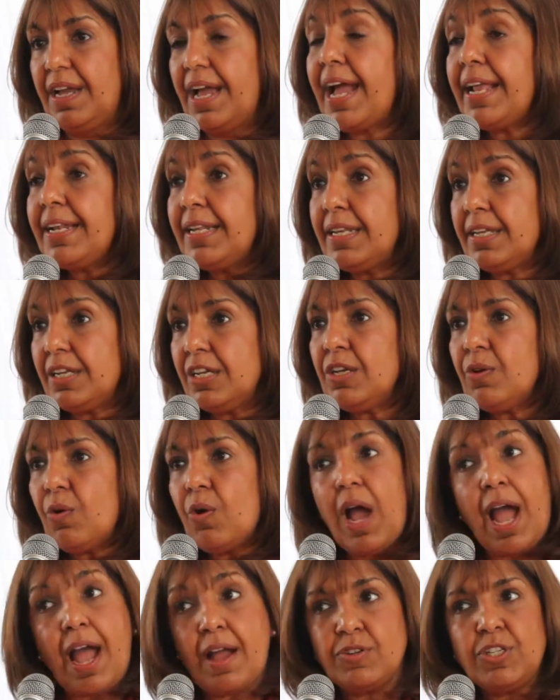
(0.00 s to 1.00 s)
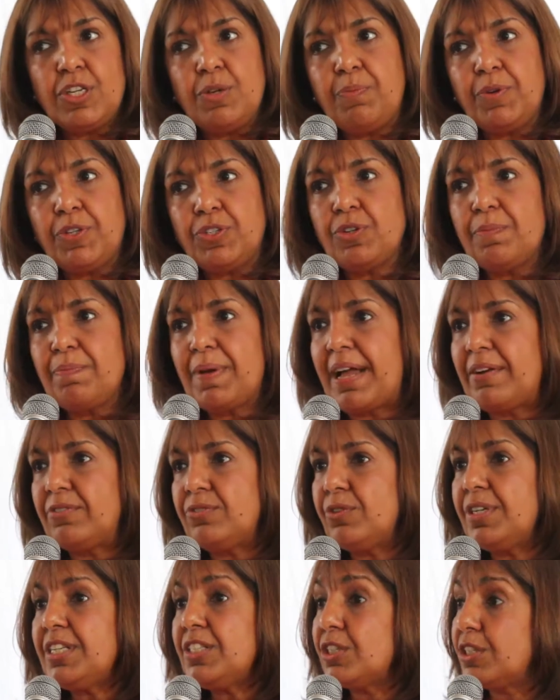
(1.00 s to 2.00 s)
And how do you put your
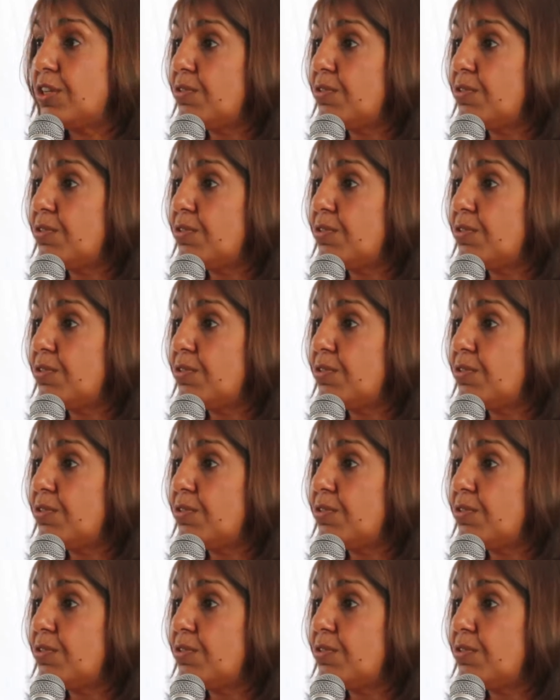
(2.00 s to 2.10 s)
boundaries?